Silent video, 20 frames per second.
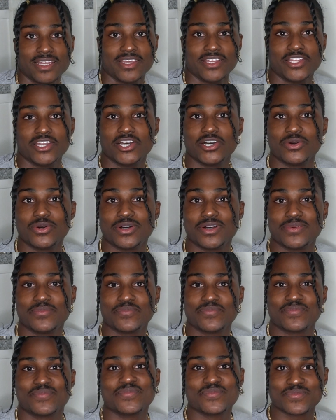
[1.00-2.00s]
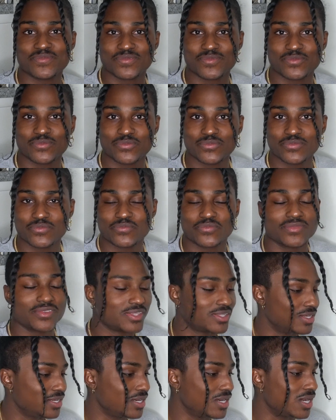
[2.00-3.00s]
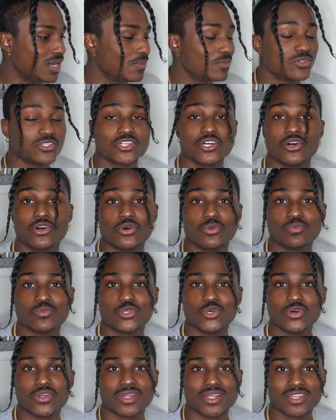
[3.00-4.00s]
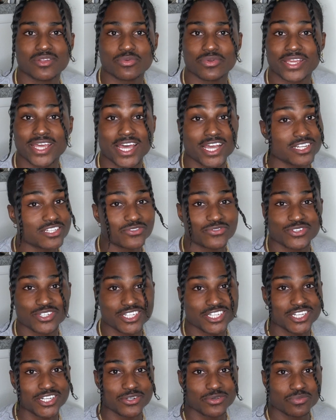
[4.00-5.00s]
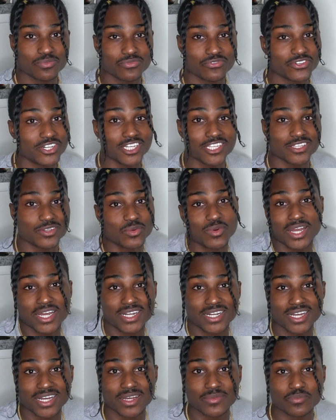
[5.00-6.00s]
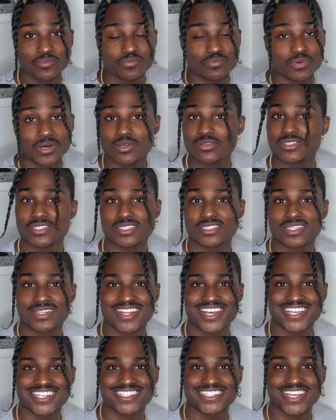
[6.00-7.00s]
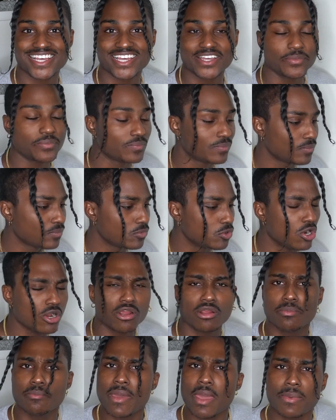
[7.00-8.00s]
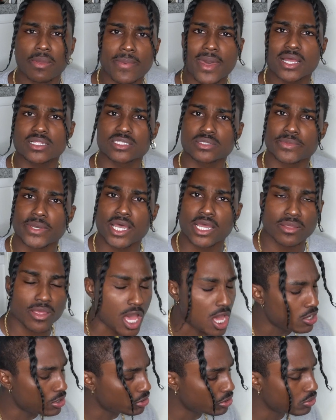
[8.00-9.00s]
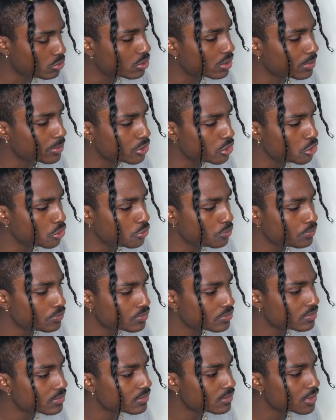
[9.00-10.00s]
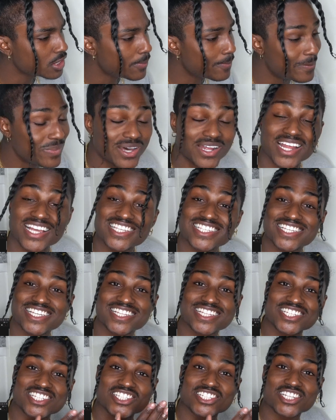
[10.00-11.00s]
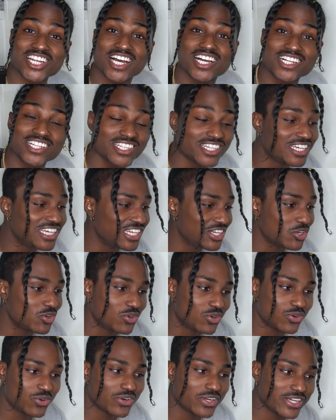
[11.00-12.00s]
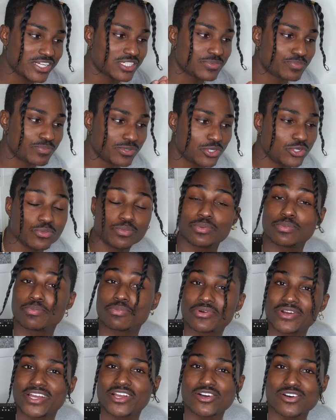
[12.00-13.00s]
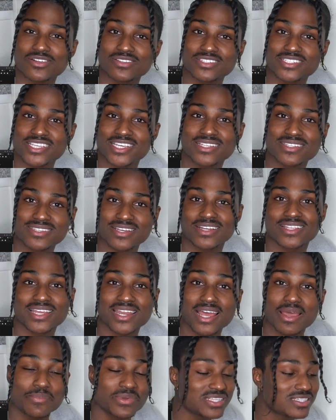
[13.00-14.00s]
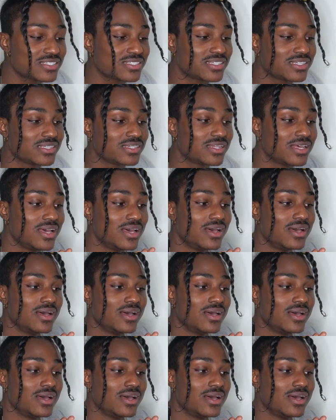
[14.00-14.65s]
You know what? I'm just gonna do another reaction video. Fuck it, why not? Post this the next day. Or maybe back to back. I don't know what I'm gonna do. But I see this chocolate and orange poop prank on TikTok that I be seeing